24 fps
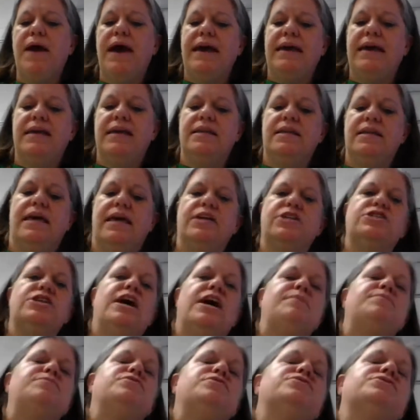back in like
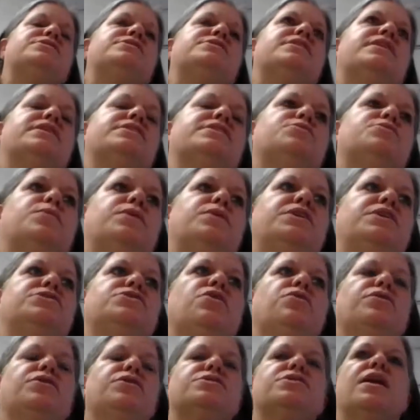chapter six when he
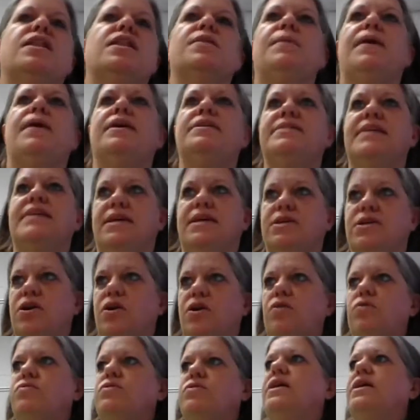told us all about Dan
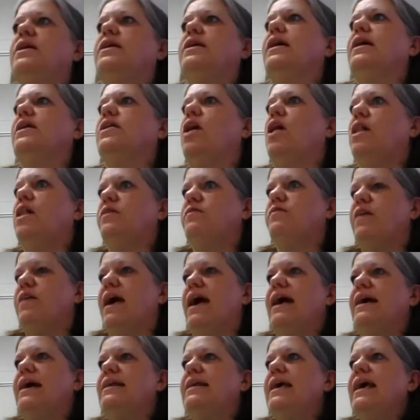Cody and all of
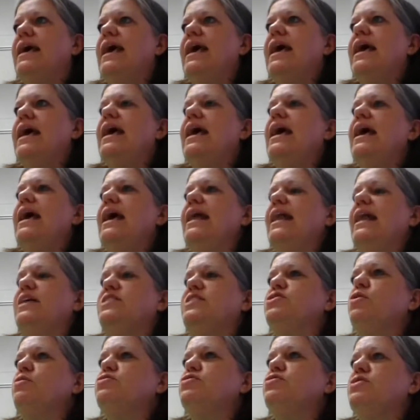that? And I
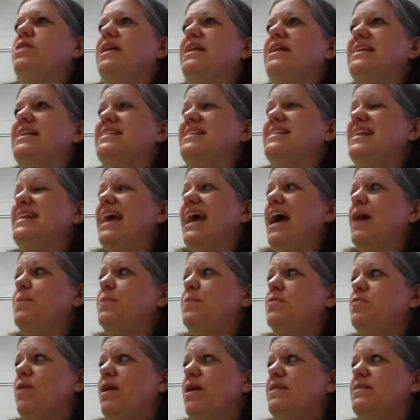told you that it didn't
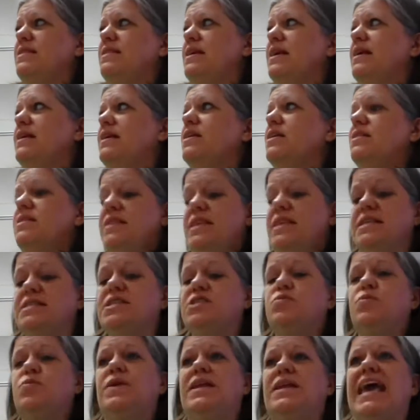happen right then. This
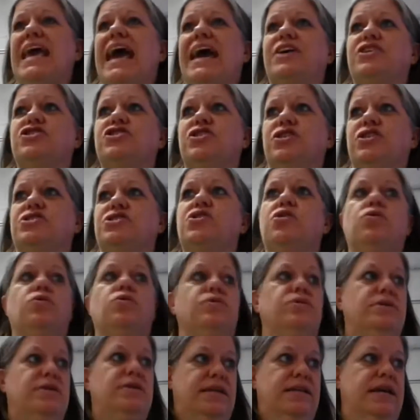is when he actually
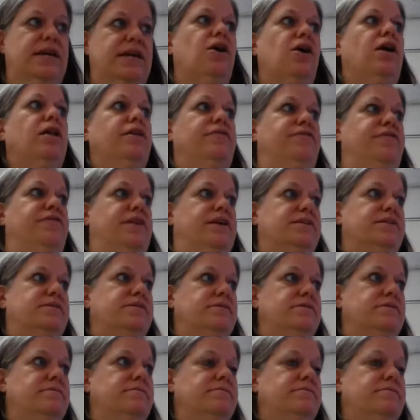told Nick all of
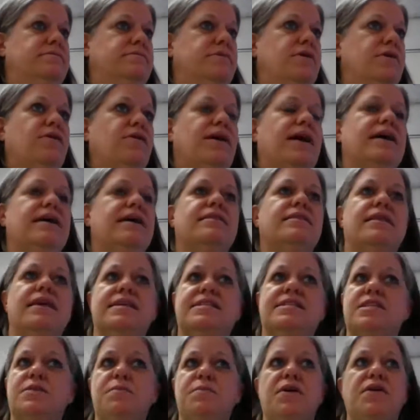this. Okay,
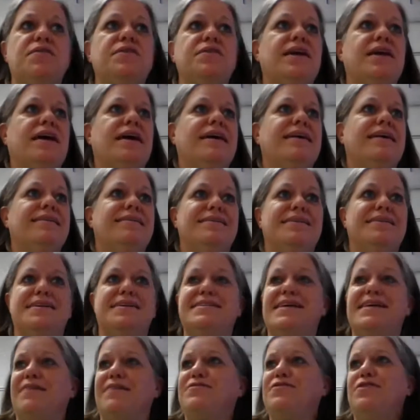it's in the middle of the night,
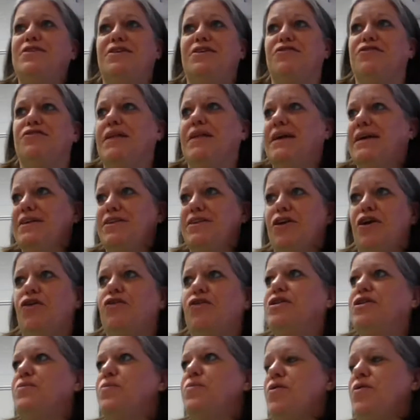it's after or like in the
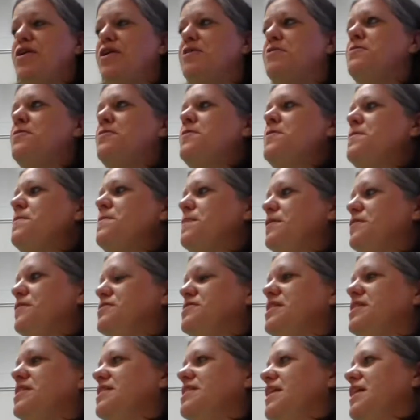early morning. They're
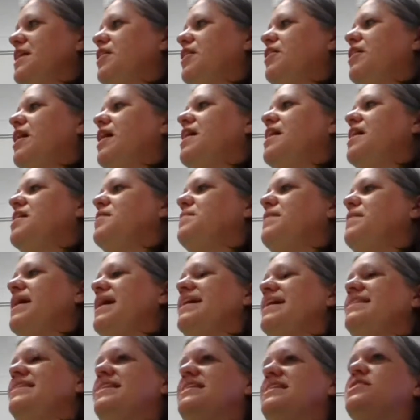sitting there. Um,
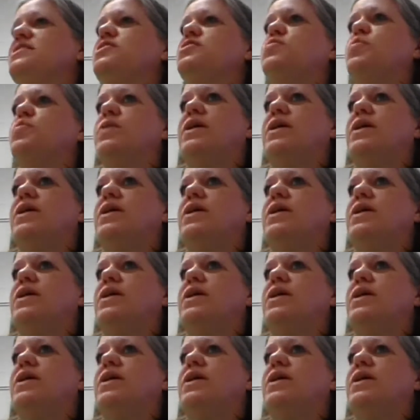and this is